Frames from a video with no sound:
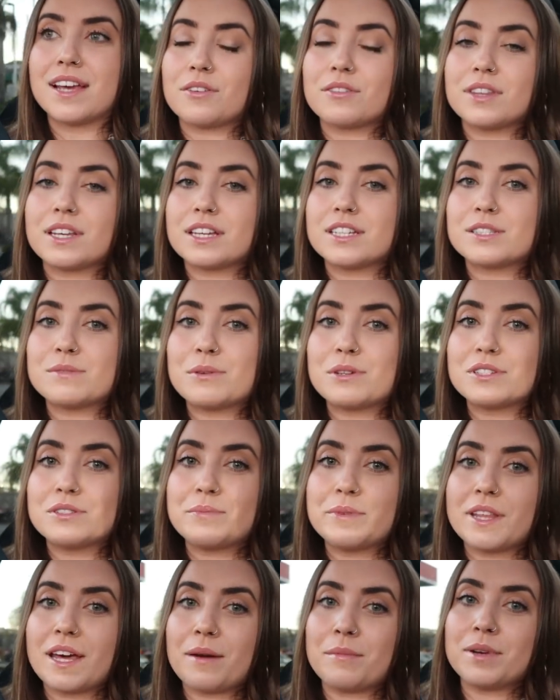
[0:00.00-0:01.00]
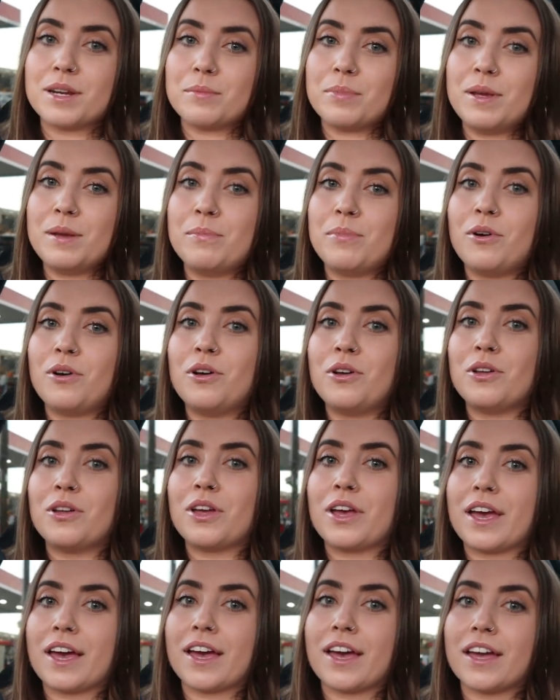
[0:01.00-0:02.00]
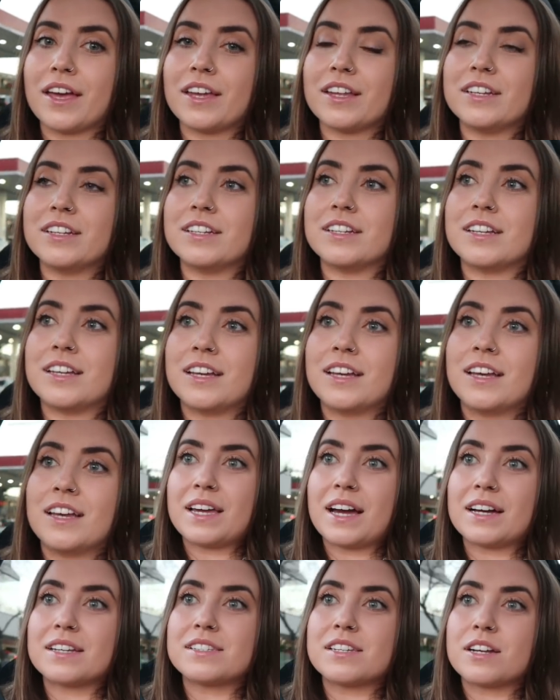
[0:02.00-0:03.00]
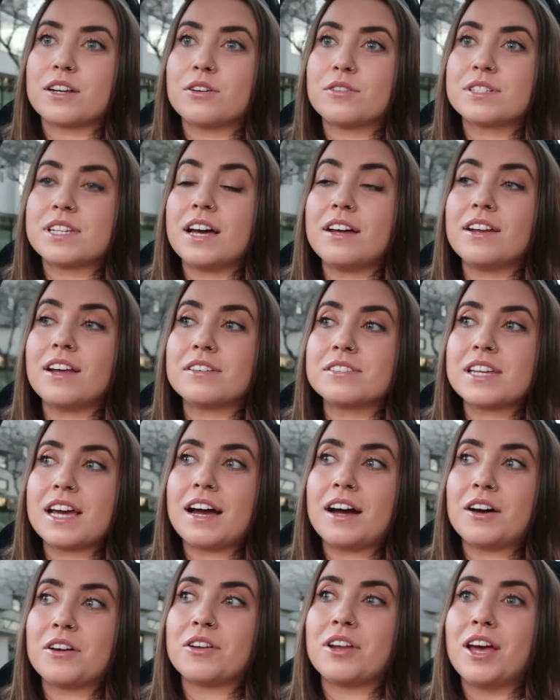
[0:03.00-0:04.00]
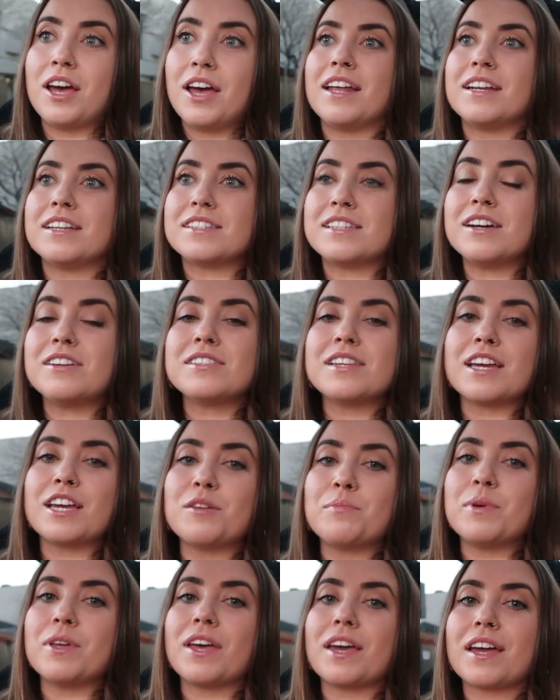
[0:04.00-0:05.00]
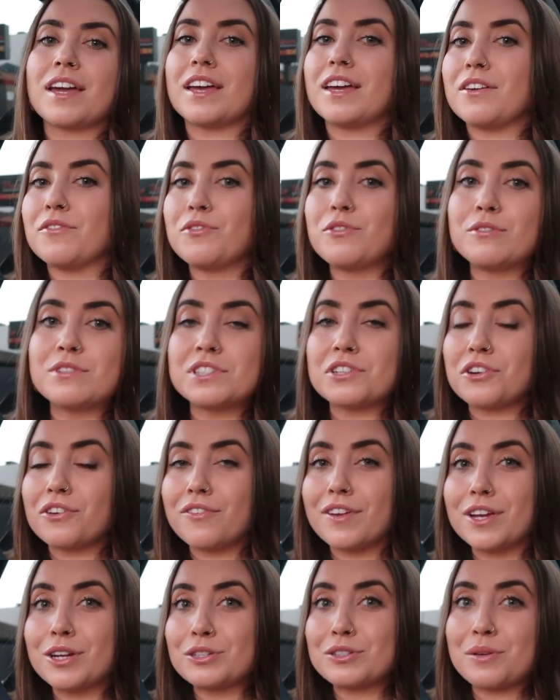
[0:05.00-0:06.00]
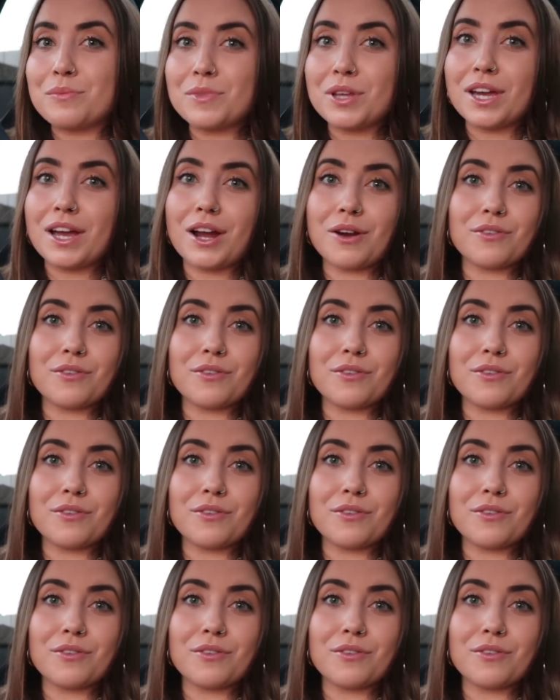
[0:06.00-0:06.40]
I don't think it's supposed to be that many people. And yeah, it's at a hotel downtown. And it sounds like it'd be like an influencer event or something.